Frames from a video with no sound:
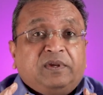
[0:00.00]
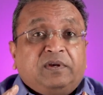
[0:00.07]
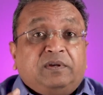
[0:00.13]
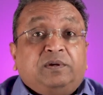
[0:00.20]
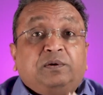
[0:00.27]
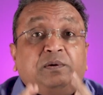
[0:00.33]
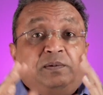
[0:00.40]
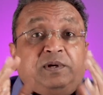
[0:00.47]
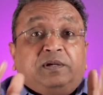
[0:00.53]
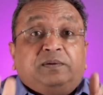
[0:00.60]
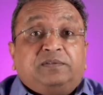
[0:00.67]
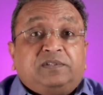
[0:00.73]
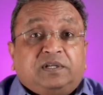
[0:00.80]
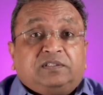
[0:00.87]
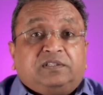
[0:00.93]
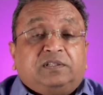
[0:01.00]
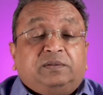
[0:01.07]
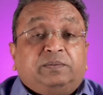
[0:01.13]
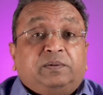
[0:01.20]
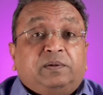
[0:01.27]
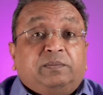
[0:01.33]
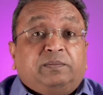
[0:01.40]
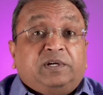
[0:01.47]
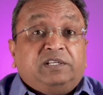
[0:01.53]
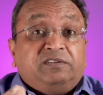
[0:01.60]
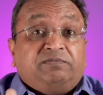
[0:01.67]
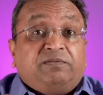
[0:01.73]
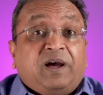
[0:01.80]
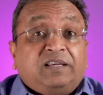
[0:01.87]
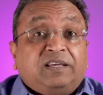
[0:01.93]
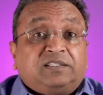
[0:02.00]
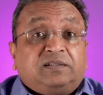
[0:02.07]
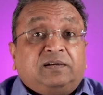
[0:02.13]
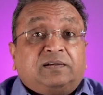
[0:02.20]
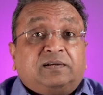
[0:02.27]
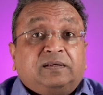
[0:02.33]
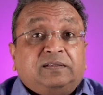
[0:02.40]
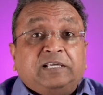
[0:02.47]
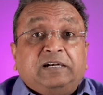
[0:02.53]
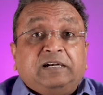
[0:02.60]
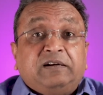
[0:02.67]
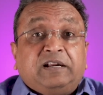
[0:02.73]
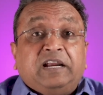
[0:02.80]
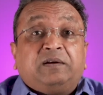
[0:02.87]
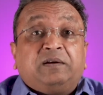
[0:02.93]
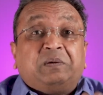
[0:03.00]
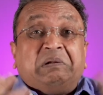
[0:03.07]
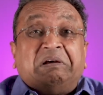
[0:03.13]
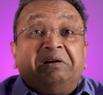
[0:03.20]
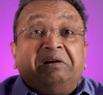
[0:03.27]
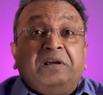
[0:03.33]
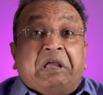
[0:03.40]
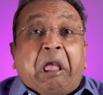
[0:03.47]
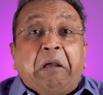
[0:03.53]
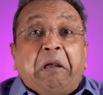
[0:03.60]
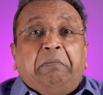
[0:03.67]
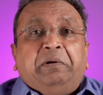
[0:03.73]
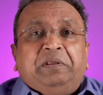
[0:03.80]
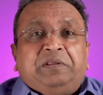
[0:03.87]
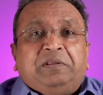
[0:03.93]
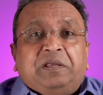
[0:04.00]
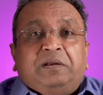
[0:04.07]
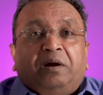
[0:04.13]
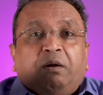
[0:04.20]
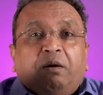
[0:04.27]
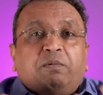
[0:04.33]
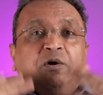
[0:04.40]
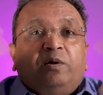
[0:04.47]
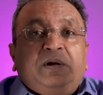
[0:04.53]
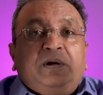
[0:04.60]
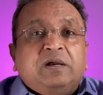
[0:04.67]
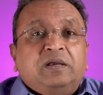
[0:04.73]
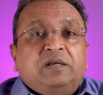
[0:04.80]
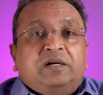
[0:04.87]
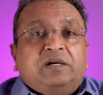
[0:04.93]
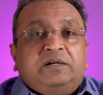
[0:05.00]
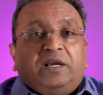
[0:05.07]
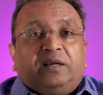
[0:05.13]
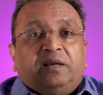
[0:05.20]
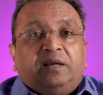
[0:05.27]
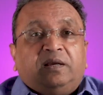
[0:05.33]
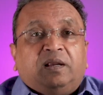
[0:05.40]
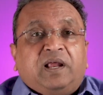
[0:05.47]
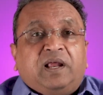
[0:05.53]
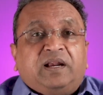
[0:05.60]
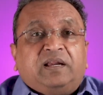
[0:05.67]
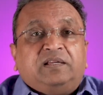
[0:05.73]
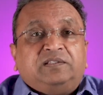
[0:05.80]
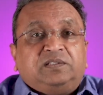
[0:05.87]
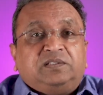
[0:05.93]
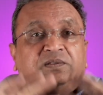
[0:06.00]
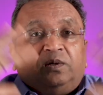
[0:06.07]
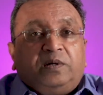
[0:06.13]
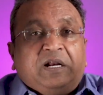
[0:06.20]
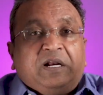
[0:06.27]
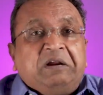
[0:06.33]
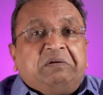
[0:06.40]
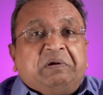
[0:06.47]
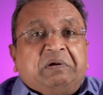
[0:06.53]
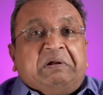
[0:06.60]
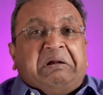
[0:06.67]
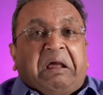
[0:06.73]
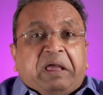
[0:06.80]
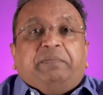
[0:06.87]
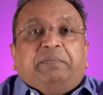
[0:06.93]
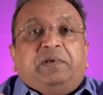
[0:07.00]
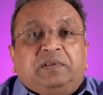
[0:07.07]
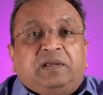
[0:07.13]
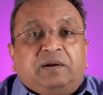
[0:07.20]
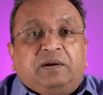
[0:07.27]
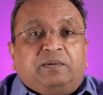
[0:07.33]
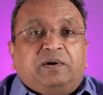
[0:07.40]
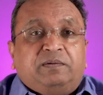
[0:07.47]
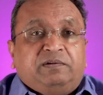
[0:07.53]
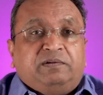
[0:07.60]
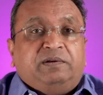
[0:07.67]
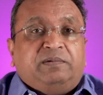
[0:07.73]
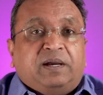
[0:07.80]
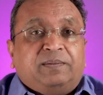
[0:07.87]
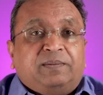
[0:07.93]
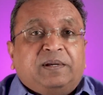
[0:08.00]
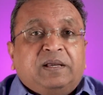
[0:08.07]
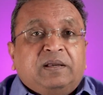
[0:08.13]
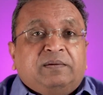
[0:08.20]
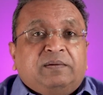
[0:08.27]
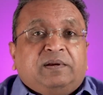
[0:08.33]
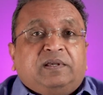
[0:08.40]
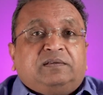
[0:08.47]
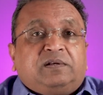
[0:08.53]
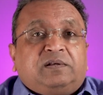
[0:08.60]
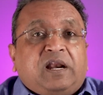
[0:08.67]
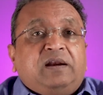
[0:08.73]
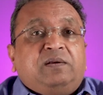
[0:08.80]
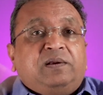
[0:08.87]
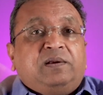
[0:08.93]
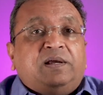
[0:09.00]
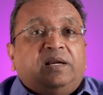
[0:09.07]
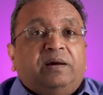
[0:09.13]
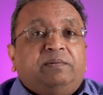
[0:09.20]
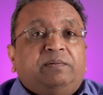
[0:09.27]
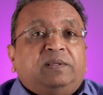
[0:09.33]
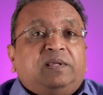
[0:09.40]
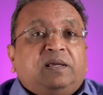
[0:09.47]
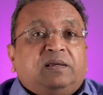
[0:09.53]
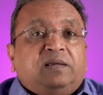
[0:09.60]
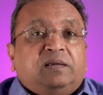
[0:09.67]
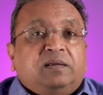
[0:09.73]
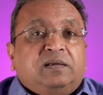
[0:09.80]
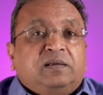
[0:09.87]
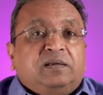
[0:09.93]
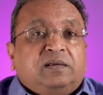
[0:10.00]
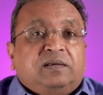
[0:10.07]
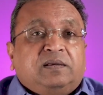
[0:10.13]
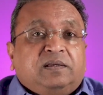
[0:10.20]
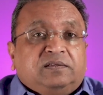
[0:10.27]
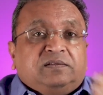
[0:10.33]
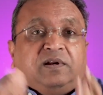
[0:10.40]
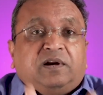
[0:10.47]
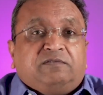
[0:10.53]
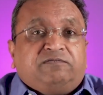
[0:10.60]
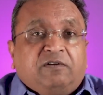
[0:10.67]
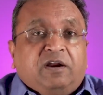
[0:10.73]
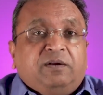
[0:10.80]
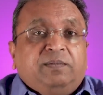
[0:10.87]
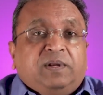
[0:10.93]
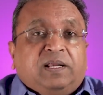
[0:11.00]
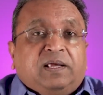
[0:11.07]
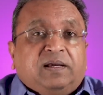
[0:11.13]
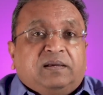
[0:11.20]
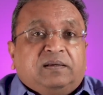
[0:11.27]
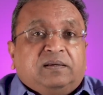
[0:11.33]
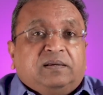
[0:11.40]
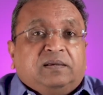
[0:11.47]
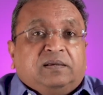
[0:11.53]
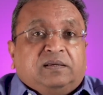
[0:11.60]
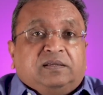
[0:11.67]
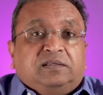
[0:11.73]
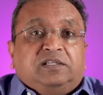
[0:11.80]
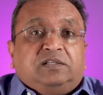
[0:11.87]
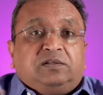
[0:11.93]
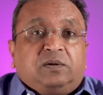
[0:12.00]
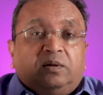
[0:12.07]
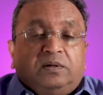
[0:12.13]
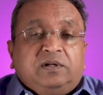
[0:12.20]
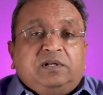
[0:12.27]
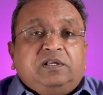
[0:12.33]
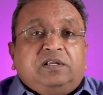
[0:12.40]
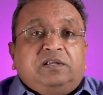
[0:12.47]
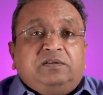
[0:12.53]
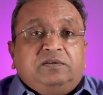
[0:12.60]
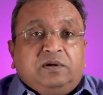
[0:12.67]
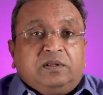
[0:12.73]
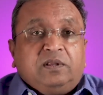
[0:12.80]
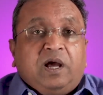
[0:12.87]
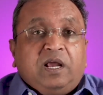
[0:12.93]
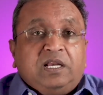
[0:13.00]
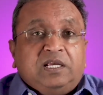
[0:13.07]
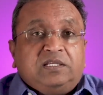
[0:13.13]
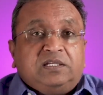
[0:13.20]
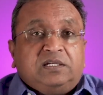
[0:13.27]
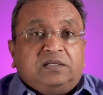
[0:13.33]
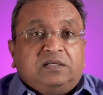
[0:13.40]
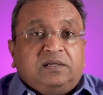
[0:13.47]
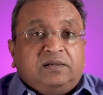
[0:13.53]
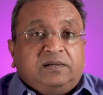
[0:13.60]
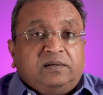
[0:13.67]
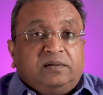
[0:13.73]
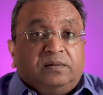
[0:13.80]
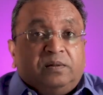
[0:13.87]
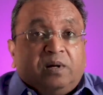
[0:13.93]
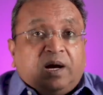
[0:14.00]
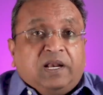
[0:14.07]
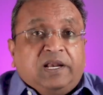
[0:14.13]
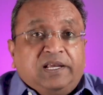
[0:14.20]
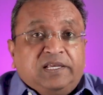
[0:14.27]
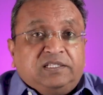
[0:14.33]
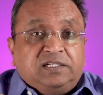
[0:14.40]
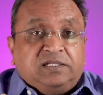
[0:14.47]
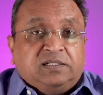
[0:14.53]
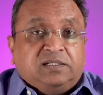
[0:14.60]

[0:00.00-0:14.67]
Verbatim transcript: you will become successful much faster than trying to learn everything about technical analysis or trying to learn everything about VWAP. Because trying to learn everything is not formula. It's just going to increase your knowledge. Knowledge